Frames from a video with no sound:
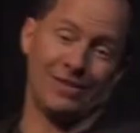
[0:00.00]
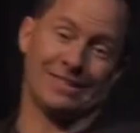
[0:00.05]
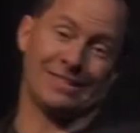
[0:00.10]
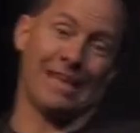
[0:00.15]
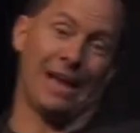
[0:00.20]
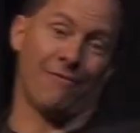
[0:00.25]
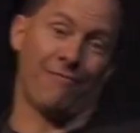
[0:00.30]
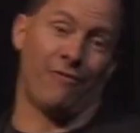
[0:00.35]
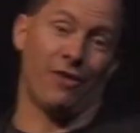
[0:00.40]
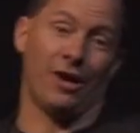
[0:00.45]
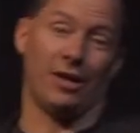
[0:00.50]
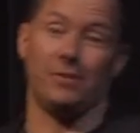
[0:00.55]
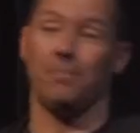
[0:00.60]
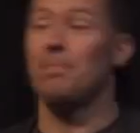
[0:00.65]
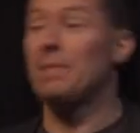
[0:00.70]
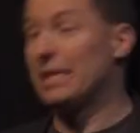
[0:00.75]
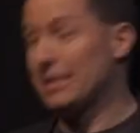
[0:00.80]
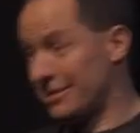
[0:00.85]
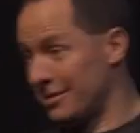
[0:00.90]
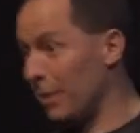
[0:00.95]
it's not fun,
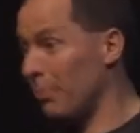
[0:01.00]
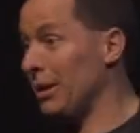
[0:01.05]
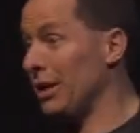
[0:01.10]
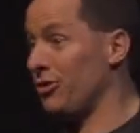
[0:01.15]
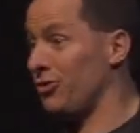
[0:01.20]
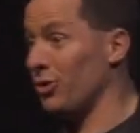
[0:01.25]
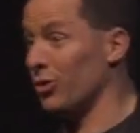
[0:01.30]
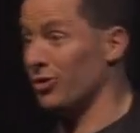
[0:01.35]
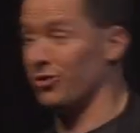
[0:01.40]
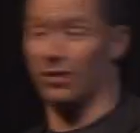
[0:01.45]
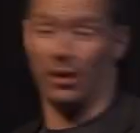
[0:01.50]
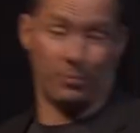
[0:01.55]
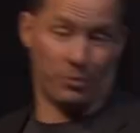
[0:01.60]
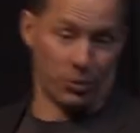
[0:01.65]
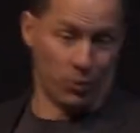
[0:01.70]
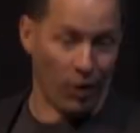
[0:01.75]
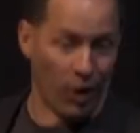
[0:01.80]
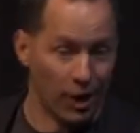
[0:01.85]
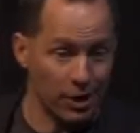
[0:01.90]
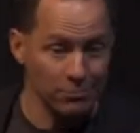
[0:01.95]
somebody's doing something
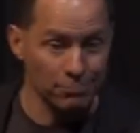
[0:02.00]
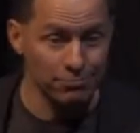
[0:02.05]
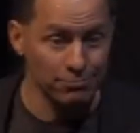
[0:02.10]
wrong.